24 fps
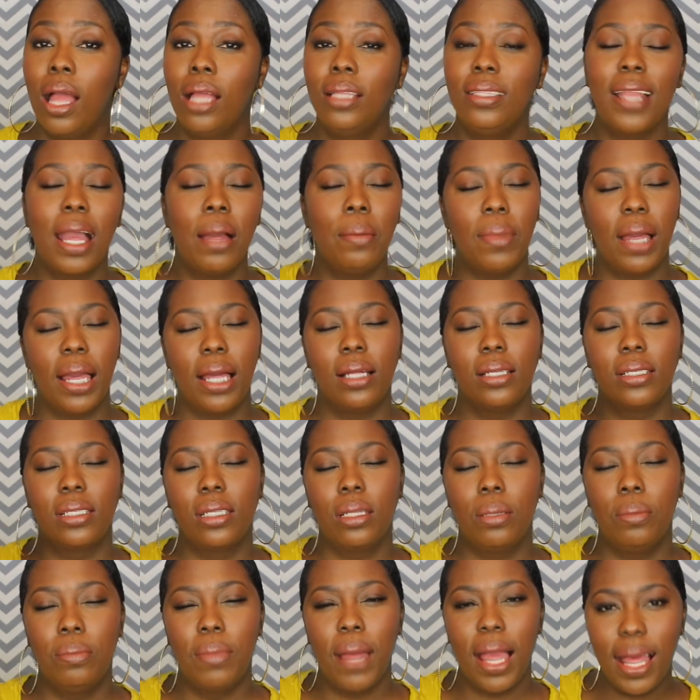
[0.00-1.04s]
Not
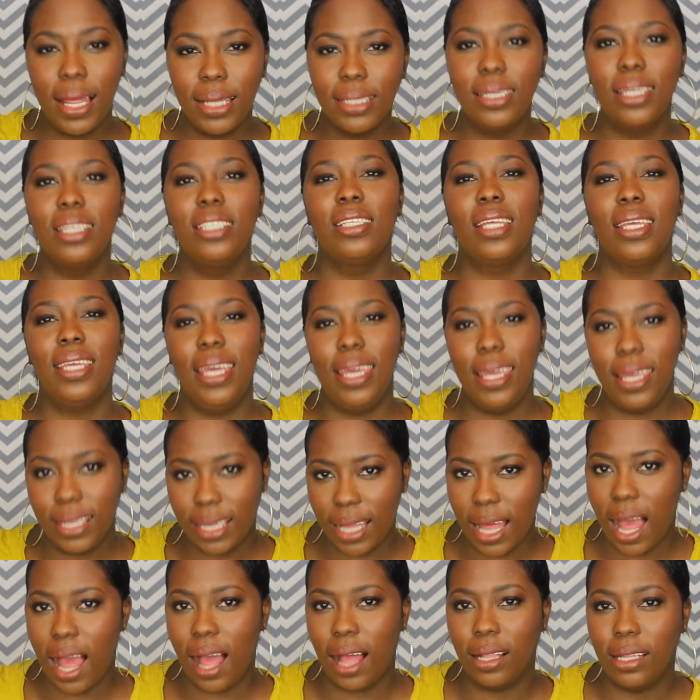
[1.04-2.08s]
Miles. Miles is in
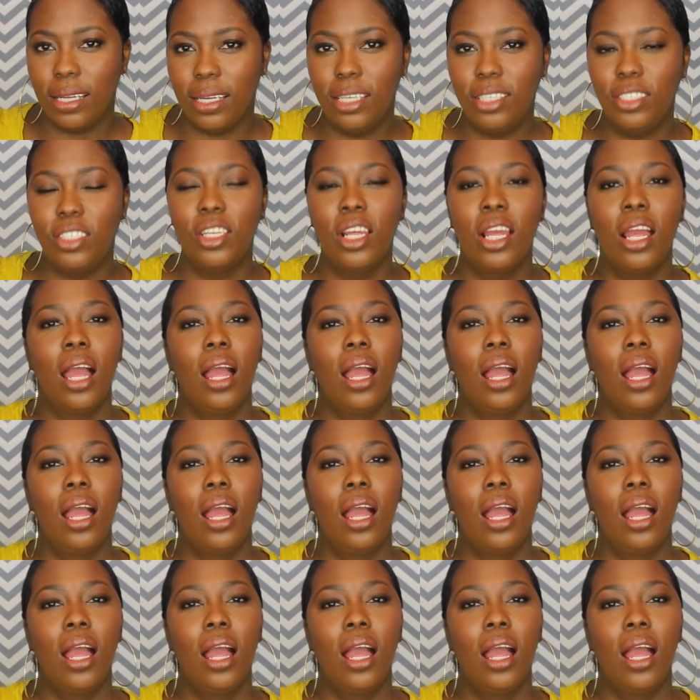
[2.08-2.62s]
college.